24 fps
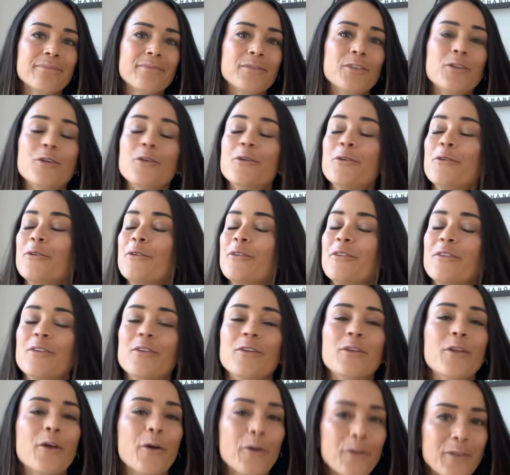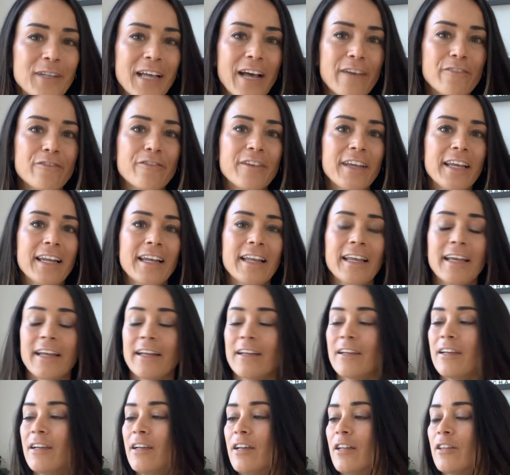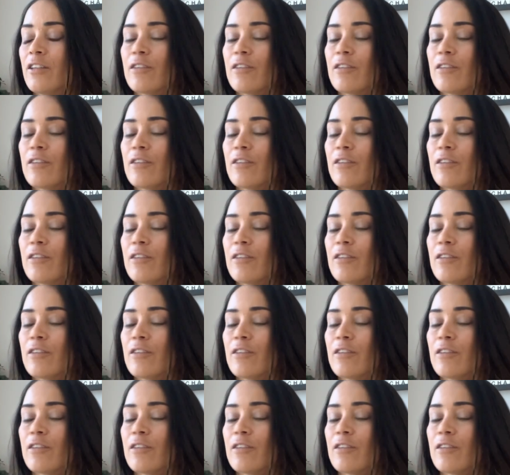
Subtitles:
You know that feeling,